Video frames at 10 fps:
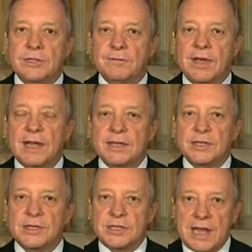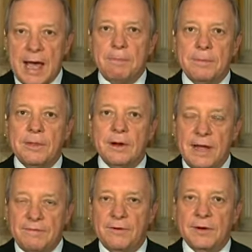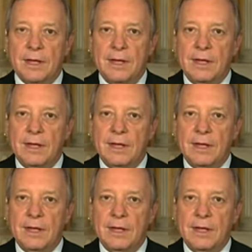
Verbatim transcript: have got to stop their effort